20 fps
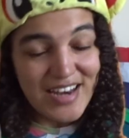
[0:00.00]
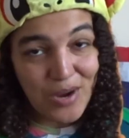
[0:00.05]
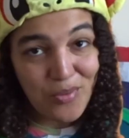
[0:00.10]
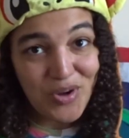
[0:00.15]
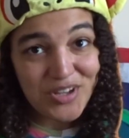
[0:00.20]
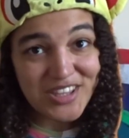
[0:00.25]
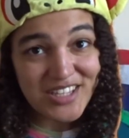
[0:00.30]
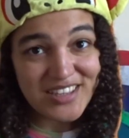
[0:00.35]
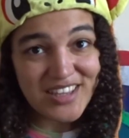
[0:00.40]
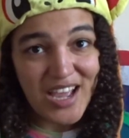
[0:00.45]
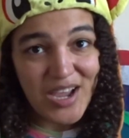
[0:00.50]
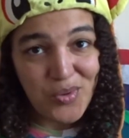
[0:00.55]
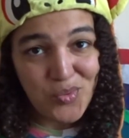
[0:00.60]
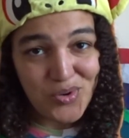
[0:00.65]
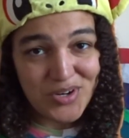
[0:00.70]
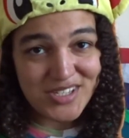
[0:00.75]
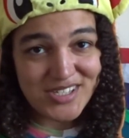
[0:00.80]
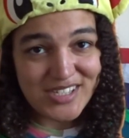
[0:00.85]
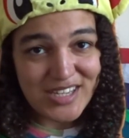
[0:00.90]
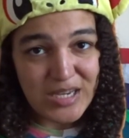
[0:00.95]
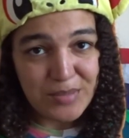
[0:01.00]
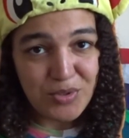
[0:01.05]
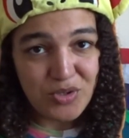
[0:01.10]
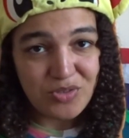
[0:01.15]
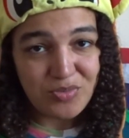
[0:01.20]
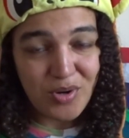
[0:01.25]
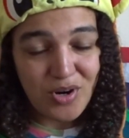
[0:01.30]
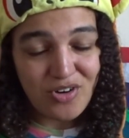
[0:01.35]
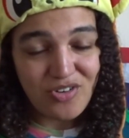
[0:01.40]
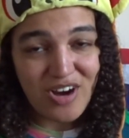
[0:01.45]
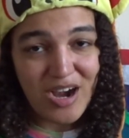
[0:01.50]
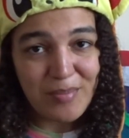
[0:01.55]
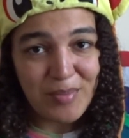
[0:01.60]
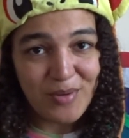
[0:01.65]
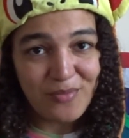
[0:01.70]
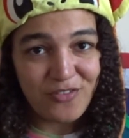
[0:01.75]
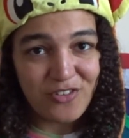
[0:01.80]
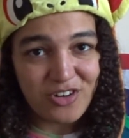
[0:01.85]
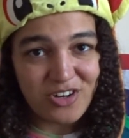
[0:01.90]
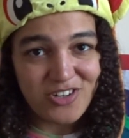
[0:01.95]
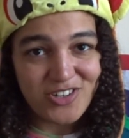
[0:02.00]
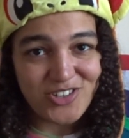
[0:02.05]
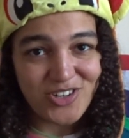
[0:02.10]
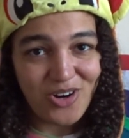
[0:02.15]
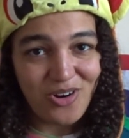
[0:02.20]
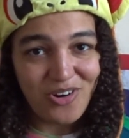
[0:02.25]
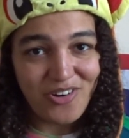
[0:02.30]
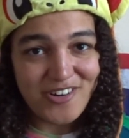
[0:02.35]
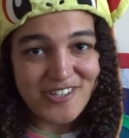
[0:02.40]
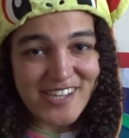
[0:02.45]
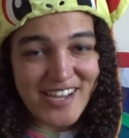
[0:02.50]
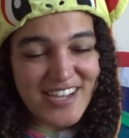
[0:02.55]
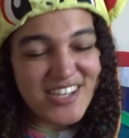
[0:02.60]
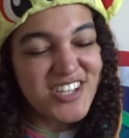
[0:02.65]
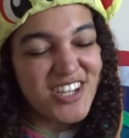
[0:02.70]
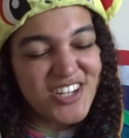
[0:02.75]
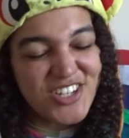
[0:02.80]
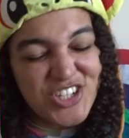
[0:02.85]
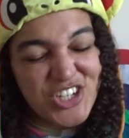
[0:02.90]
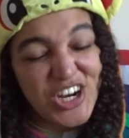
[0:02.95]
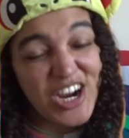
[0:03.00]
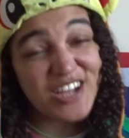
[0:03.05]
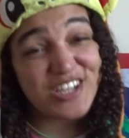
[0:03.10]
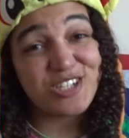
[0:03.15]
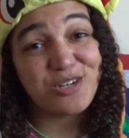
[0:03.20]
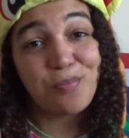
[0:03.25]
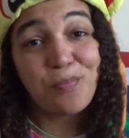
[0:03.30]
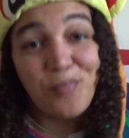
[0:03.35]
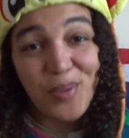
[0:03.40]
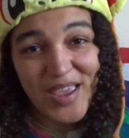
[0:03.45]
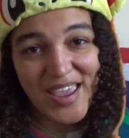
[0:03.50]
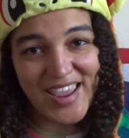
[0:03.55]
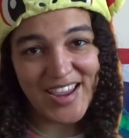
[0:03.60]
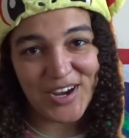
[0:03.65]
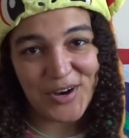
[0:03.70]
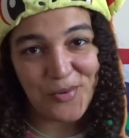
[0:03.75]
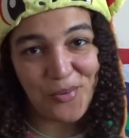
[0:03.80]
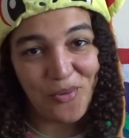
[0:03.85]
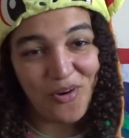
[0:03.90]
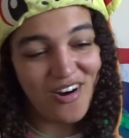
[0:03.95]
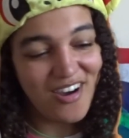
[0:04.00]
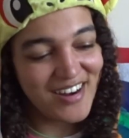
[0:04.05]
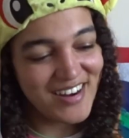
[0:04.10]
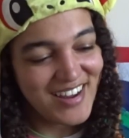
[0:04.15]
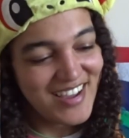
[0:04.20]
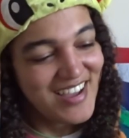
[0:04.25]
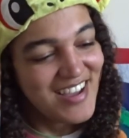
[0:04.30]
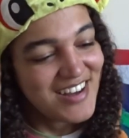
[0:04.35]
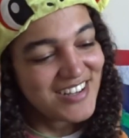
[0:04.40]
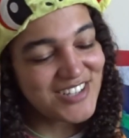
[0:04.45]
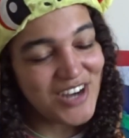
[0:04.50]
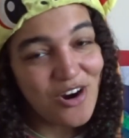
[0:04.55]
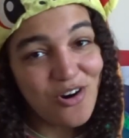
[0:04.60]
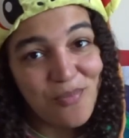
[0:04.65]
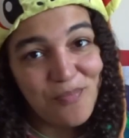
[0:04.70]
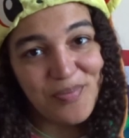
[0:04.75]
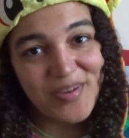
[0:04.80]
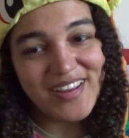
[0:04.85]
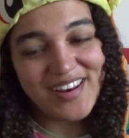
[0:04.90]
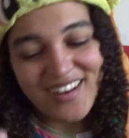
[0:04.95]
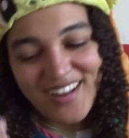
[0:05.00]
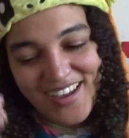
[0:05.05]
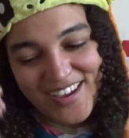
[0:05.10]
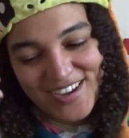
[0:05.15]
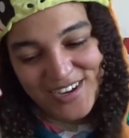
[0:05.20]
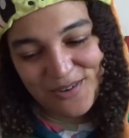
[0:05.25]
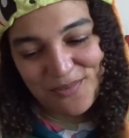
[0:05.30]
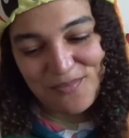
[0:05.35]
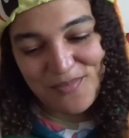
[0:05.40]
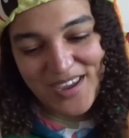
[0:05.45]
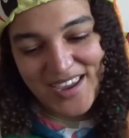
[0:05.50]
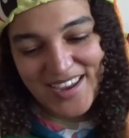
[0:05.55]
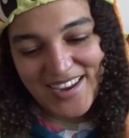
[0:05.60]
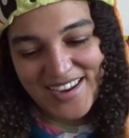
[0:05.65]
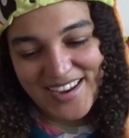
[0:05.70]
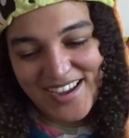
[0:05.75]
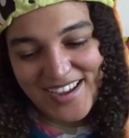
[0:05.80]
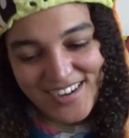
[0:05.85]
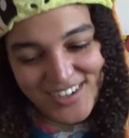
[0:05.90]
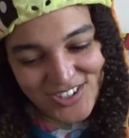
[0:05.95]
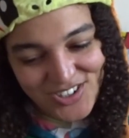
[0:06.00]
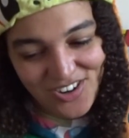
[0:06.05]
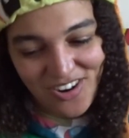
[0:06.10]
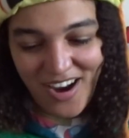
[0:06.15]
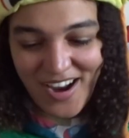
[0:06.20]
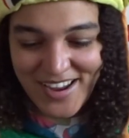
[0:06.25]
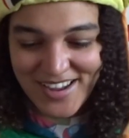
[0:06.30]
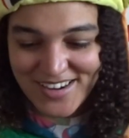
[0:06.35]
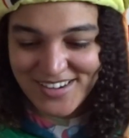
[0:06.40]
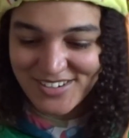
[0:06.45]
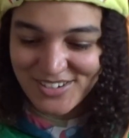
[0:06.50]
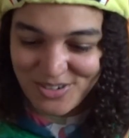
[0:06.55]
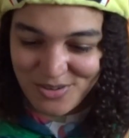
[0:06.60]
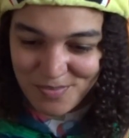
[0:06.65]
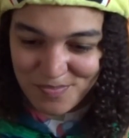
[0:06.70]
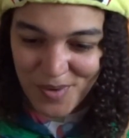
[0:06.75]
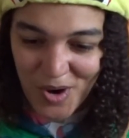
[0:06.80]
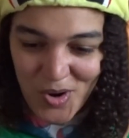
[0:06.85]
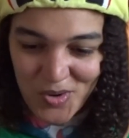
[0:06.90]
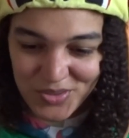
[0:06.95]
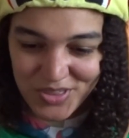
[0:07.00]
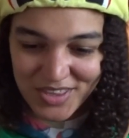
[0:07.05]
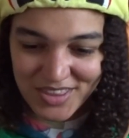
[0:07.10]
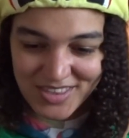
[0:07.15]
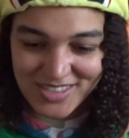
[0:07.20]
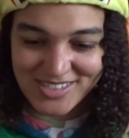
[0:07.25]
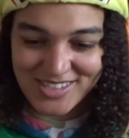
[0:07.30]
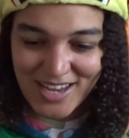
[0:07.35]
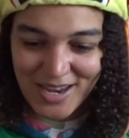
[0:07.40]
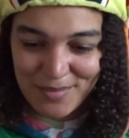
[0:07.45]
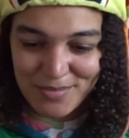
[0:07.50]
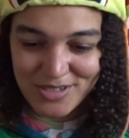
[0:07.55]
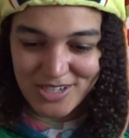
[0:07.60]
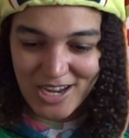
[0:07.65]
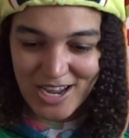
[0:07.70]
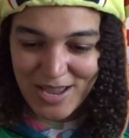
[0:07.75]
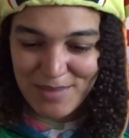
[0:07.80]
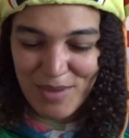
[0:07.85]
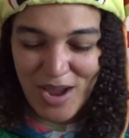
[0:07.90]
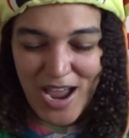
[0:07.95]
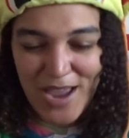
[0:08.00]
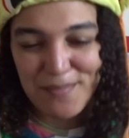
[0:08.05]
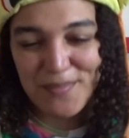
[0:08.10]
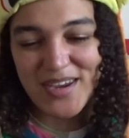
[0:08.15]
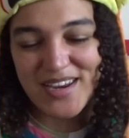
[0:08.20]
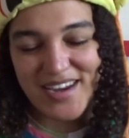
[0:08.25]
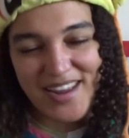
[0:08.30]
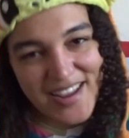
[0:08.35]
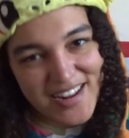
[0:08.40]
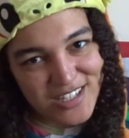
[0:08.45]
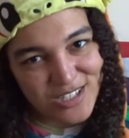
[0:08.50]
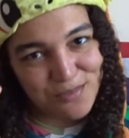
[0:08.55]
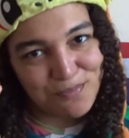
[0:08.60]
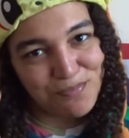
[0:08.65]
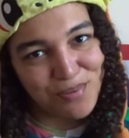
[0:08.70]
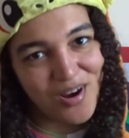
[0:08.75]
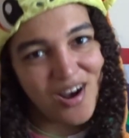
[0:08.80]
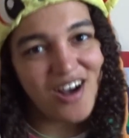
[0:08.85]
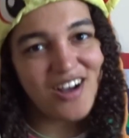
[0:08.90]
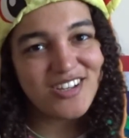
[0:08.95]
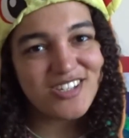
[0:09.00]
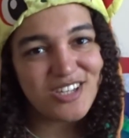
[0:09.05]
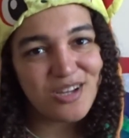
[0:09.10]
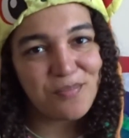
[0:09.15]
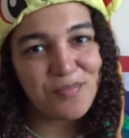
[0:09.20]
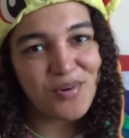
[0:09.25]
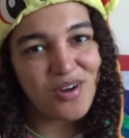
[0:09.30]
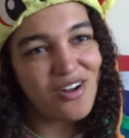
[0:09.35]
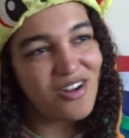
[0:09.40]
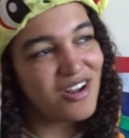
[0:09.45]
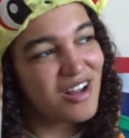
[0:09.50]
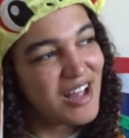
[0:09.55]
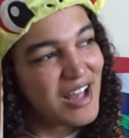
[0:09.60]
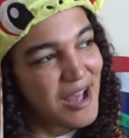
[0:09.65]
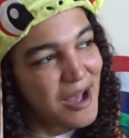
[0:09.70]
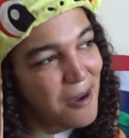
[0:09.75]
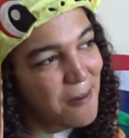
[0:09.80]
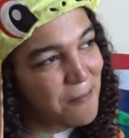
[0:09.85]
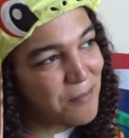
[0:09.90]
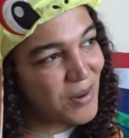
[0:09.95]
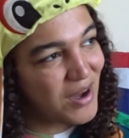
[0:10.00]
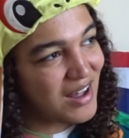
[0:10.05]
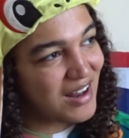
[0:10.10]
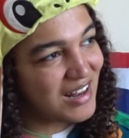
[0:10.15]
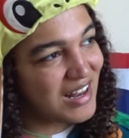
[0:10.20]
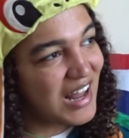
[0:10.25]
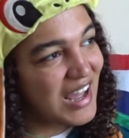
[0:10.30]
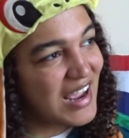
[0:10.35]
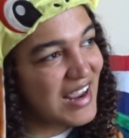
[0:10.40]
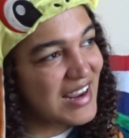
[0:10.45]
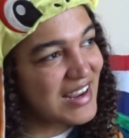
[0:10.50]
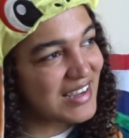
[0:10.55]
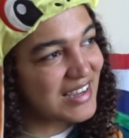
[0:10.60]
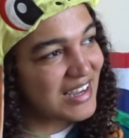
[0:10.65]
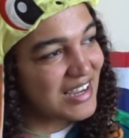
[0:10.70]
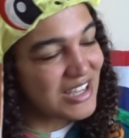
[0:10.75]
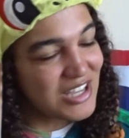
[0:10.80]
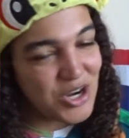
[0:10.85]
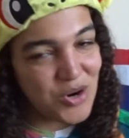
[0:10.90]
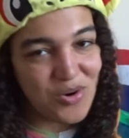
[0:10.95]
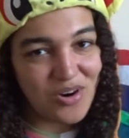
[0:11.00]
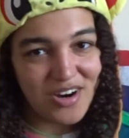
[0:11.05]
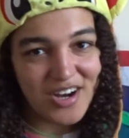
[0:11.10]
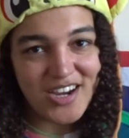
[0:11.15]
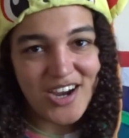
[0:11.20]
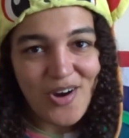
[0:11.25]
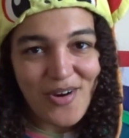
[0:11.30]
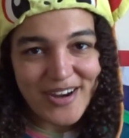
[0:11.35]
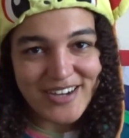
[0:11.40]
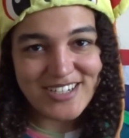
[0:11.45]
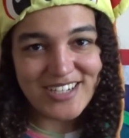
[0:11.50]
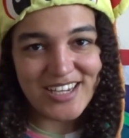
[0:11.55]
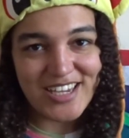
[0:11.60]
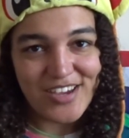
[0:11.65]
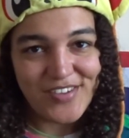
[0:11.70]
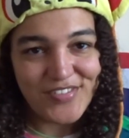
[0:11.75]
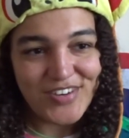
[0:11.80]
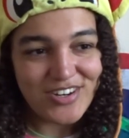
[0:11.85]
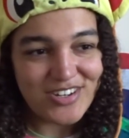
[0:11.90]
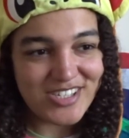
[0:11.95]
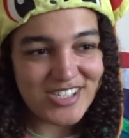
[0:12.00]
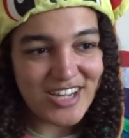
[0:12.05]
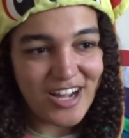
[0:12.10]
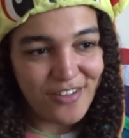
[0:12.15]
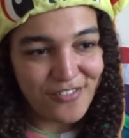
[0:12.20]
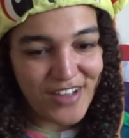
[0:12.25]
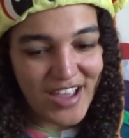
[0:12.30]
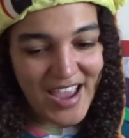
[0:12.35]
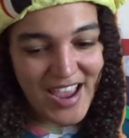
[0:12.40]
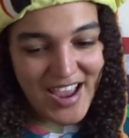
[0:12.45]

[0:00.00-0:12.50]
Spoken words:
Now, one thing that I would say about programming for controllers is just pick one. Don't be like me and try and do both at the same time. I mean, it's possible, but, like, you are going to give yourself a